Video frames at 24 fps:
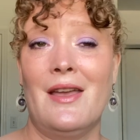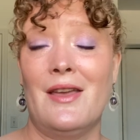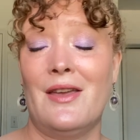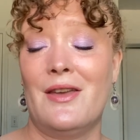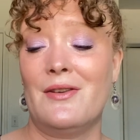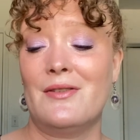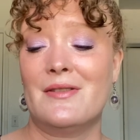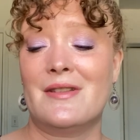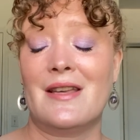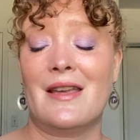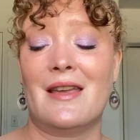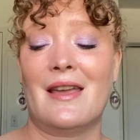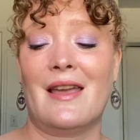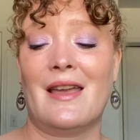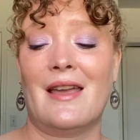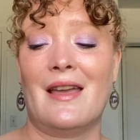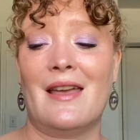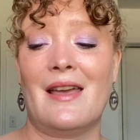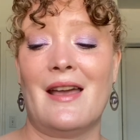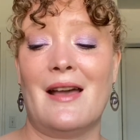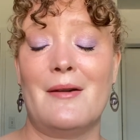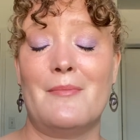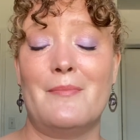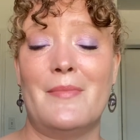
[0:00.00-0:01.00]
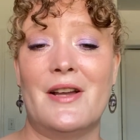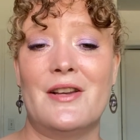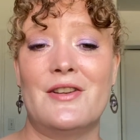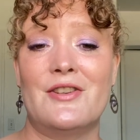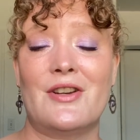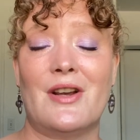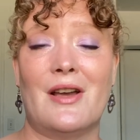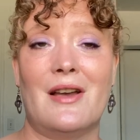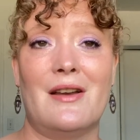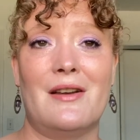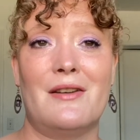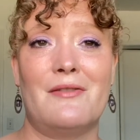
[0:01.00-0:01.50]
using a bunch
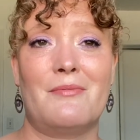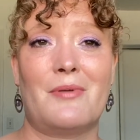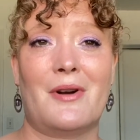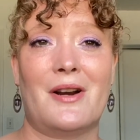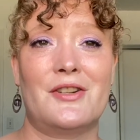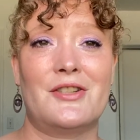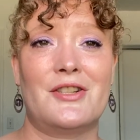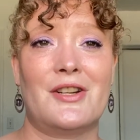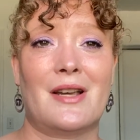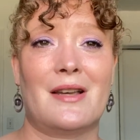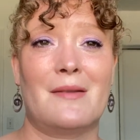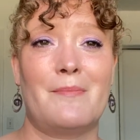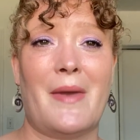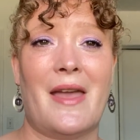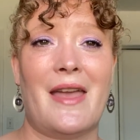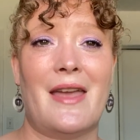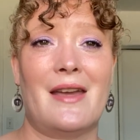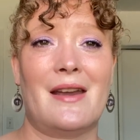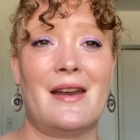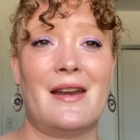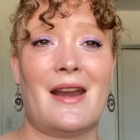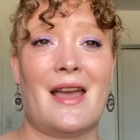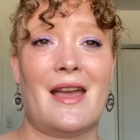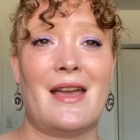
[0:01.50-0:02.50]
of project pan